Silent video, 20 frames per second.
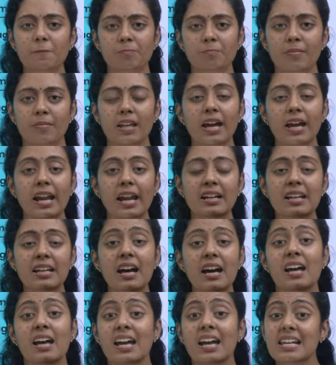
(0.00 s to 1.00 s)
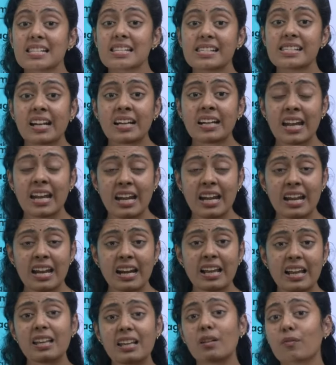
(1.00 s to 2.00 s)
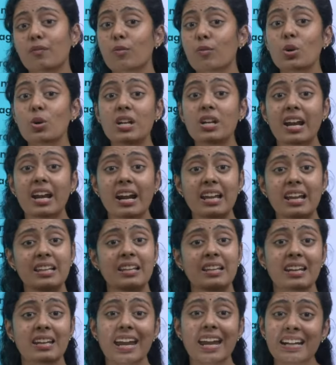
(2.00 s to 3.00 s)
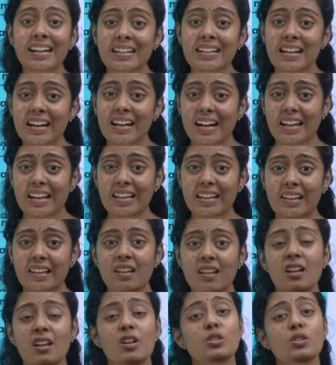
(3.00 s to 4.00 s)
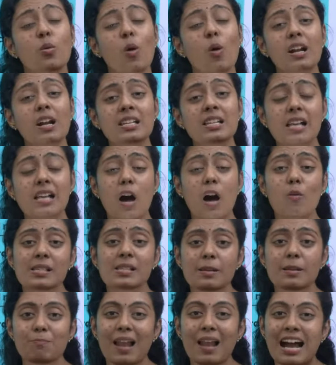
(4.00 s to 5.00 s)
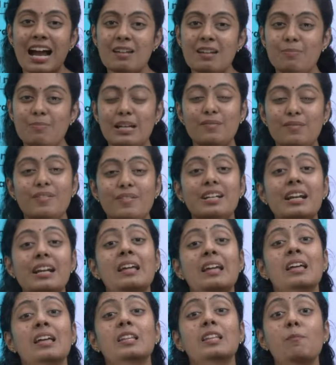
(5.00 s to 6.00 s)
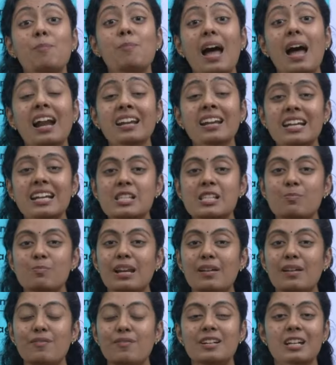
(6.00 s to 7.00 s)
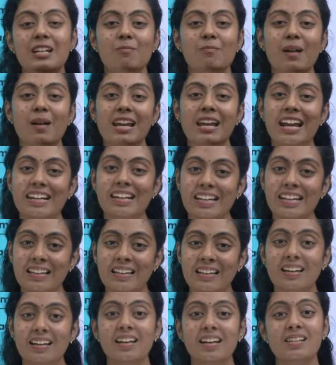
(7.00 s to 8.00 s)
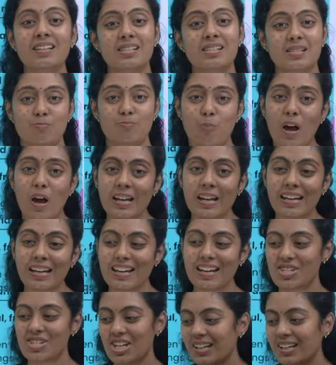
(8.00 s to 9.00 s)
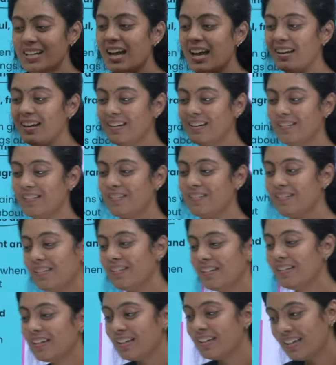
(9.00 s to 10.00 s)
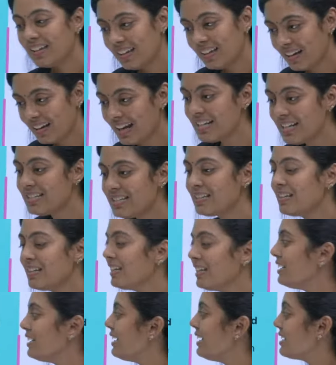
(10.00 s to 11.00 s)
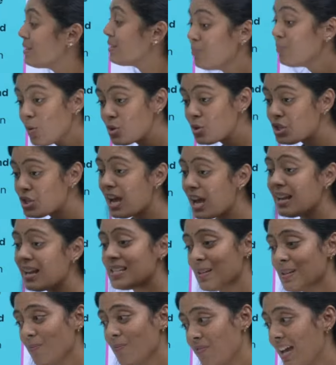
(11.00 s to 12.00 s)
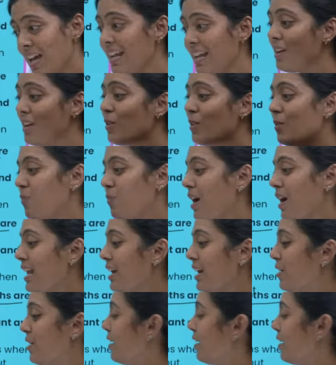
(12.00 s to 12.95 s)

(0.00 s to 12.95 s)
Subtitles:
Correct? Insect kena kedakidu, food kedakidu, nectar kedakidu. So what is, how is the plant benefited? The plant gets benefited by getting its pollination done. Right? Yes. Mutualism. Very good. Very good.